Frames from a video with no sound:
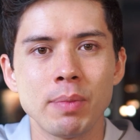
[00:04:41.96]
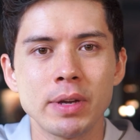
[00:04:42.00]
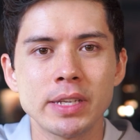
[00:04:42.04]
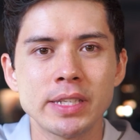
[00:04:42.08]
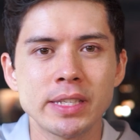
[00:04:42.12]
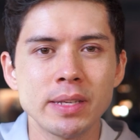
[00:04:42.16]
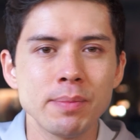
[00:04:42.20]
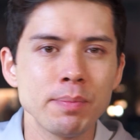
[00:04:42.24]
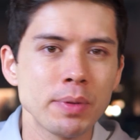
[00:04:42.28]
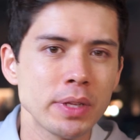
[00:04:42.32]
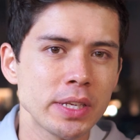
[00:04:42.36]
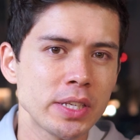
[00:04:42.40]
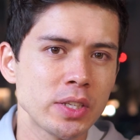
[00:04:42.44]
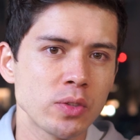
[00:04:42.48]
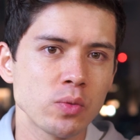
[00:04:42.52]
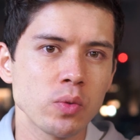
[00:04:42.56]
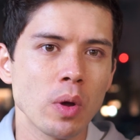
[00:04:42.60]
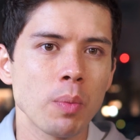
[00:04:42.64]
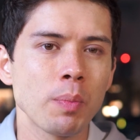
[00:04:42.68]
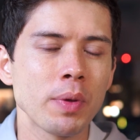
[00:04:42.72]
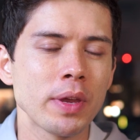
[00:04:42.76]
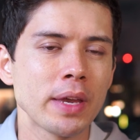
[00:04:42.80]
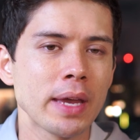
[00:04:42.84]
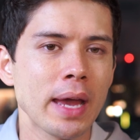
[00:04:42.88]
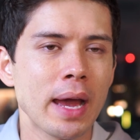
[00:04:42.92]
by simply
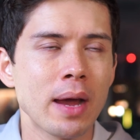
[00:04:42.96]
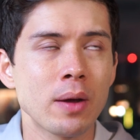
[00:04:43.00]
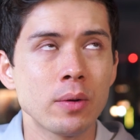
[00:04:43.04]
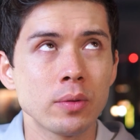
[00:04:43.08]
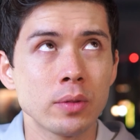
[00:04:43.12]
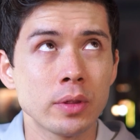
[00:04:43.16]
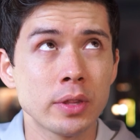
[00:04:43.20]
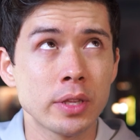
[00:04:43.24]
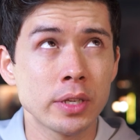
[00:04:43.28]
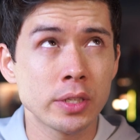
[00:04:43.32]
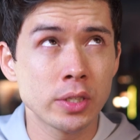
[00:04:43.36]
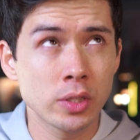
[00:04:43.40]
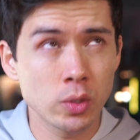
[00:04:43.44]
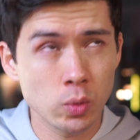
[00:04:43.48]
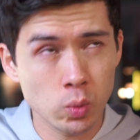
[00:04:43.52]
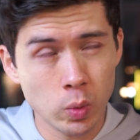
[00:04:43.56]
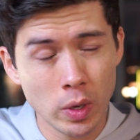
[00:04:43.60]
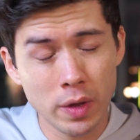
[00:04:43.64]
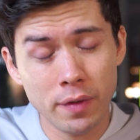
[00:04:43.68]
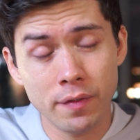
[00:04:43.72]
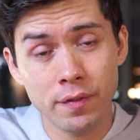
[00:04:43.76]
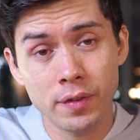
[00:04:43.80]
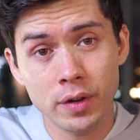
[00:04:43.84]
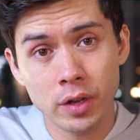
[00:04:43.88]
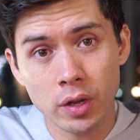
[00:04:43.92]
swapping out the
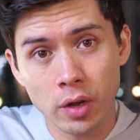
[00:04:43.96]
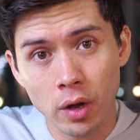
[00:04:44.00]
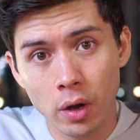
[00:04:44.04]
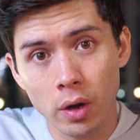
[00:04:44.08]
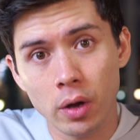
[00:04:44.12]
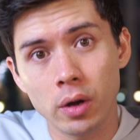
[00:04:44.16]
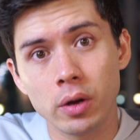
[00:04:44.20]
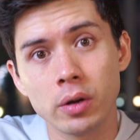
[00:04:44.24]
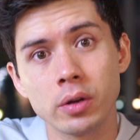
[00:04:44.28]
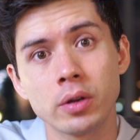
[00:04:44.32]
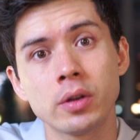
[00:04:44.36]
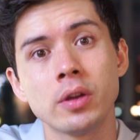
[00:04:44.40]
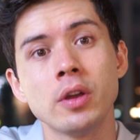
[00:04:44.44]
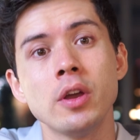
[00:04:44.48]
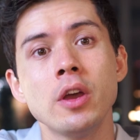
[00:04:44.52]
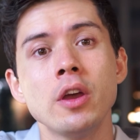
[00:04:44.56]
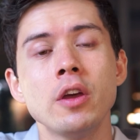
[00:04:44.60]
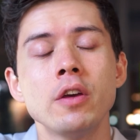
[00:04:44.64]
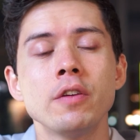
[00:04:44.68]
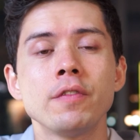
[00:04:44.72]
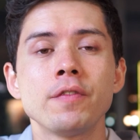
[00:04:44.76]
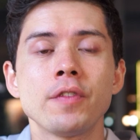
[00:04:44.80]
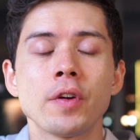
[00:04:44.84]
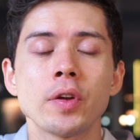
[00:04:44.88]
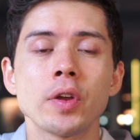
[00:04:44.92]
Zwift cog
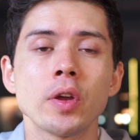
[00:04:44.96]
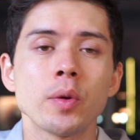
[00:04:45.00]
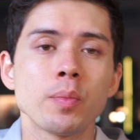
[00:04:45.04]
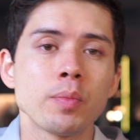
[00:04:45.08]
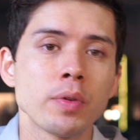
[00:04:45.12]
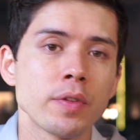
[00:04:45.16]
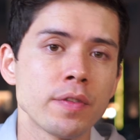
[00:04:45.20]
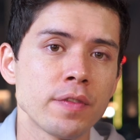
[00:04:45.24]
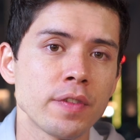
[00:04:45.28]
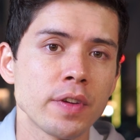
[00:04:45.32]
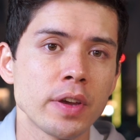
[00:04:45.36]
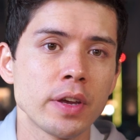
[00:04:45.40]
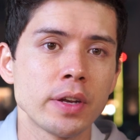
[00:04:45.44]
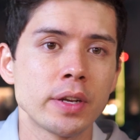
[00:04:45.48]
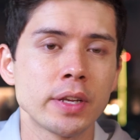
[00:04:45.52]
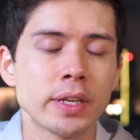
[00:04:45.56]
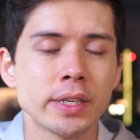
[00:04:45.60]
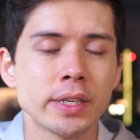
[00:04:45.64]
for your preferred